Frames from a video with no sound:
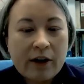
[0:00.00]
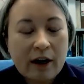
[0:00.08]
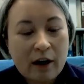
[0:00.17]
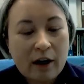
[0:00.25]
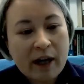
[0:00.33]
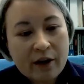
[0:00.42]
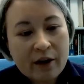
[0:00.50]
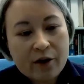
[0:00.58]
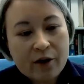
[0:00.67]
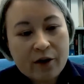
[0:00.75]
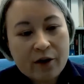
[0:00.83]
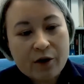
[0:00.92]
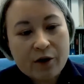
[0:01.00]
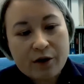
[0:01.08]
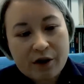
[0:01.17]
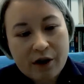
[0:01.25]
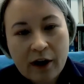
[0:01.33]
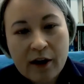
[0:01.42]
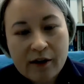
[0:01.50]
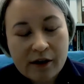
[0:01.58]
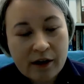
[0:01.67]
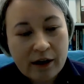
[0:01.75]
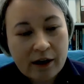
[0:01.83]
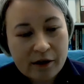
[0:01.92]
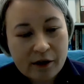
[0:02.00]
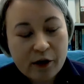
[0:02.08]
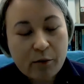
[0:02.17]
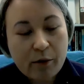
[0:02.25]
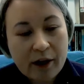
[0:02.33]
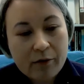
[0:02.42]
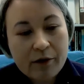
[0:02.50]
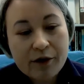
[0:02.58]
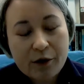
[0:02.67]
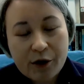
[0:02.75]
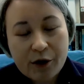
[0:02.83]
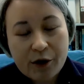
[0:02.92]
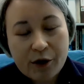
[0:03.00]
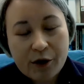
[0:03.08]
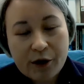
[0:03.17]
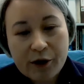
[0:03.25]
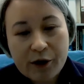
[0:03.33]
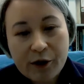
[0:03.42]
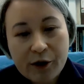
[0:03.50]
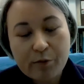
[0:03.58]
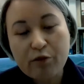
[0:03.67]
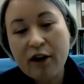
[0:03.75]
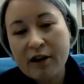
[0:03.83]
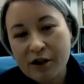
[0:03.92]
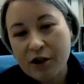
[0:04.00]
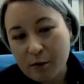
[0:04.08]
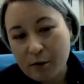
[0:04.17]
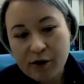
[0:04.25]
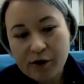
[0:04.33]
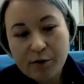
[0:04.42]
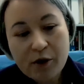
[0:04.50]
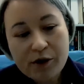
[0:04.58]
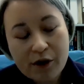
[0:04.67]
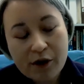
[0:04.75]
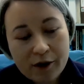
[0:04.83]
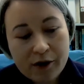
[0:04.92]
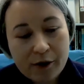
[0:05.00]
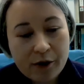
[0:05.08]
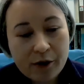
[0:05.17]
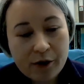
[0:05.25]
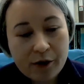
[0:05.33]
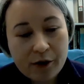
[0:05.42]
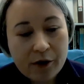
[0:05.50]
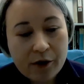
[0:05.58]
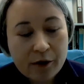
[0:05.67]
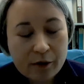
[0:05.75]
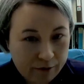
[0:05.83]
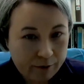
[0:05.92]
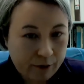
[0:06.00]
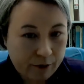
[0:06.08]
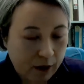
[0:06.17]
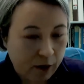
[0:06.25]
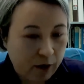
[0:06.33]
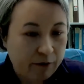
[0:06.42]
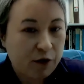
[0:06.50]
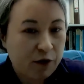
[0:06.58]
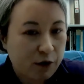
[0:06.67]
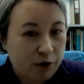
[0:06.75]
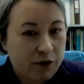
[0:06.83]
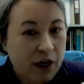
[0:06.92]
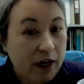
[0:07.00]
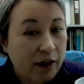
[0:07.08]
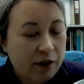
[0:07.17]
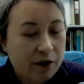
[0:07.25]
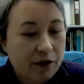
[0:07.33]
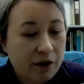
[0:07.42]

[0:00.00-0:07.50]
manage yourself as an independent researcher. And those apprenticeships, those postdocs are, a feature of science.